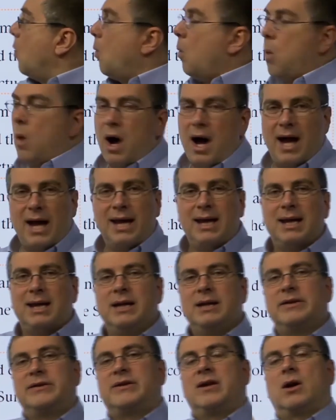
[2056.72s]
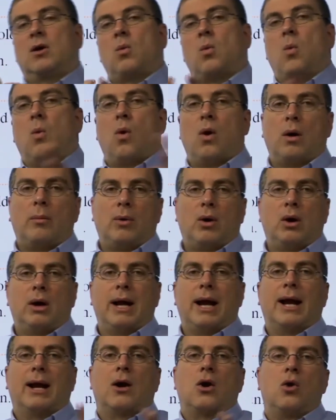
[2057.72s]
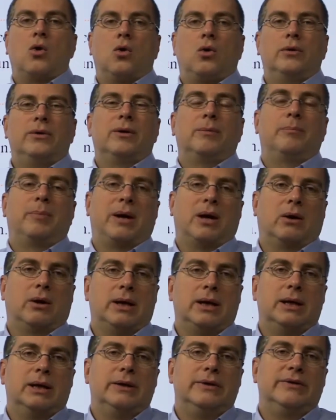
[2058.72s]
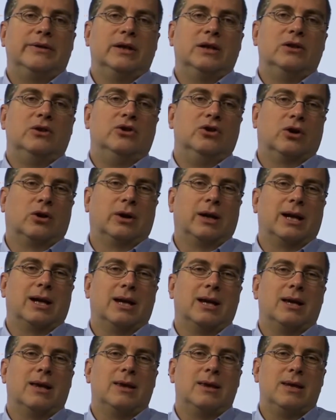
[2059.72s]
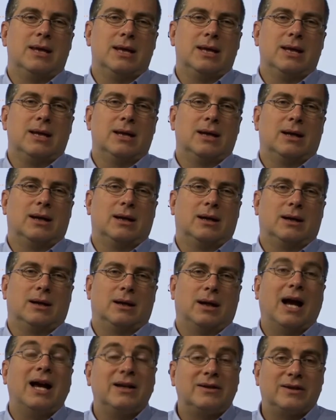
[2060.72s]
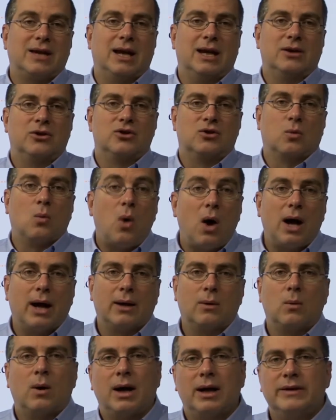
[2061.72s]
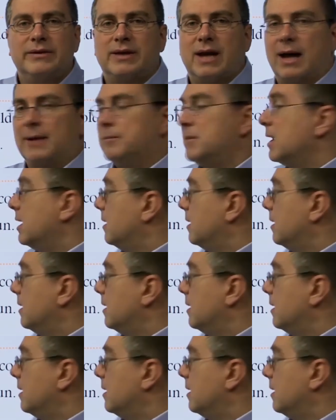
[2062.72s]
Why is there warmer and colder periods during the ice age? Why? Why is that?